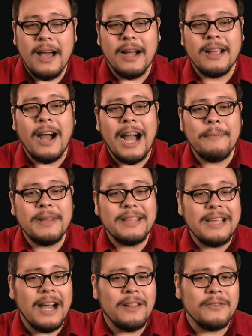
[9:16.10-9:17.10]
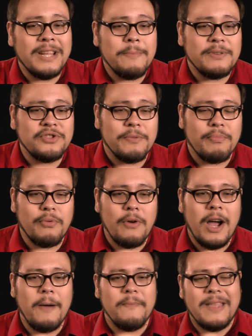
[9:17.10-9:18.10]
A common color temperature
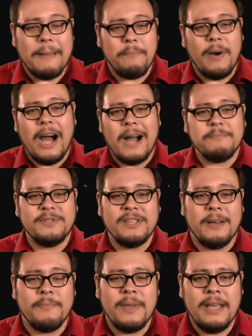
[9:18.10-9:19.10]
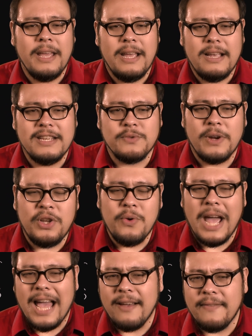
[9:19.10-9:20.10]
problem that pops up is when you
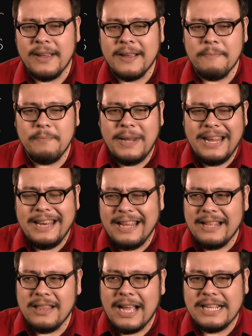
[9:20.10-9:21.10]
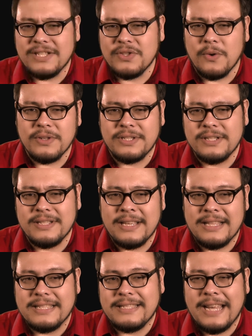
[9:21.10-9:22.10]
have competing light sources
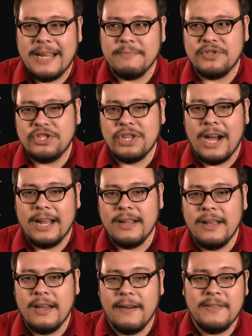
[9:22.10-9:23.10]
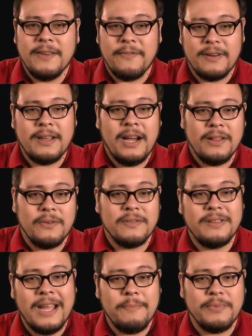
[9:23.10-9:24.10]
in the same shot of different color
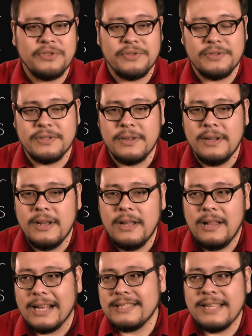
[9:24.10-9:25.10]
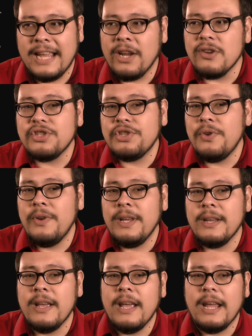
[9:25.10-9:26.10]
temperatures. Like, say you're
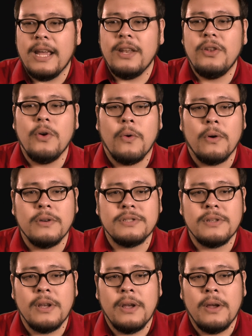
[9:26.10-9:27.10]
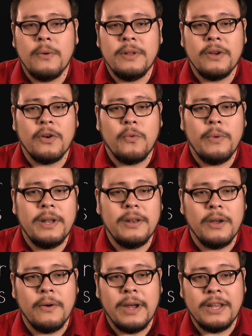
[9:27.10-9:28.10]
shooting indoors near a
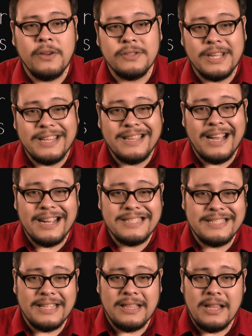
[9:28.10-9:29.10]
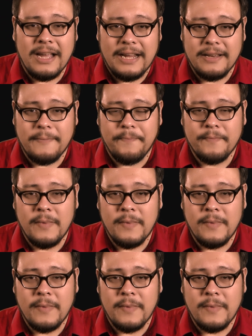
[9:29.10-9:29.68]
window and using tungsten light.